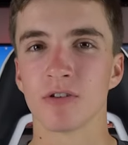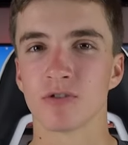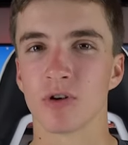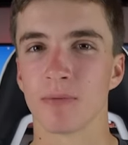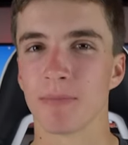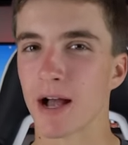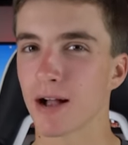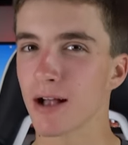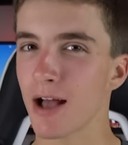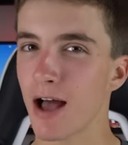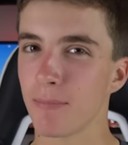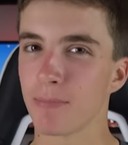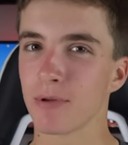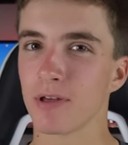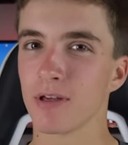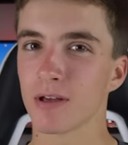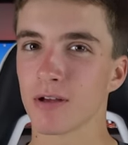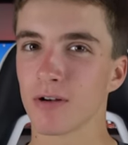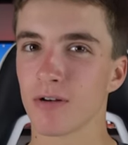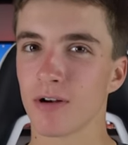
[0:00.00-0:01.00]
so I'm not
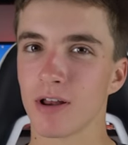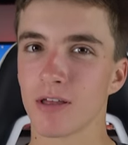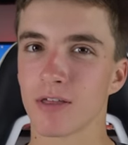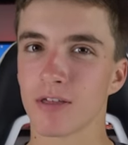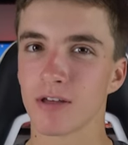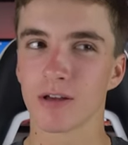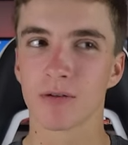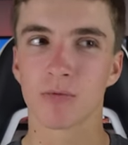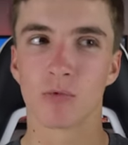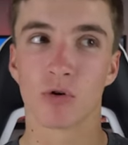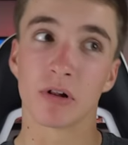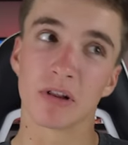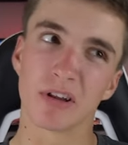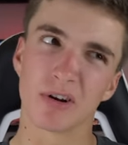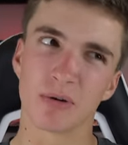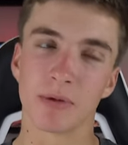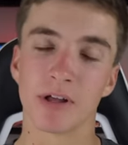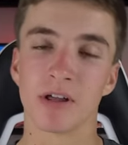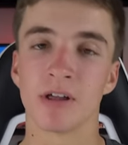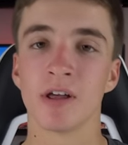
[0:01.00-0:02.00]
copying or anything, well, a
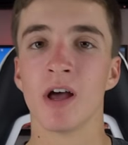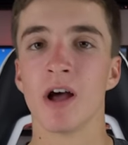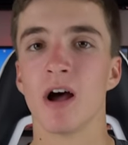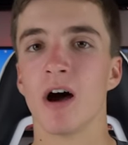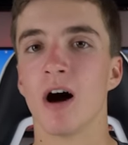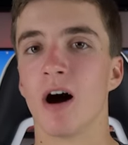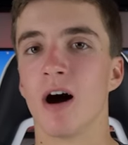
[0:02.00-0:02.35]
little bit.